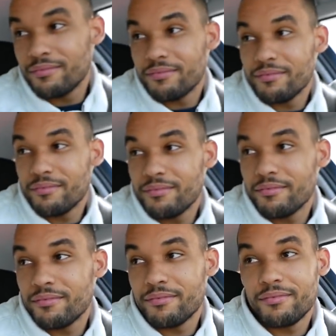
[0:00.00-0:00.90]
You're an
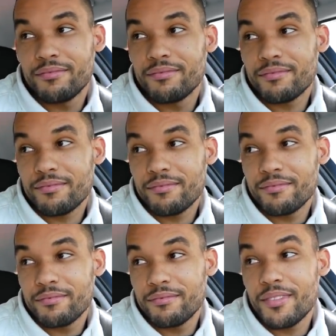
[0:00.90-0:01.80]
ass.
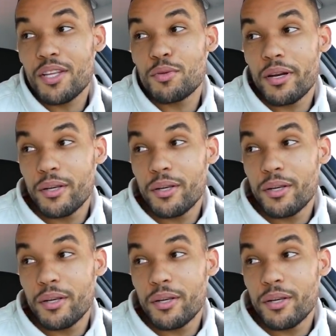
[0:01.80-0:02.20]
That's why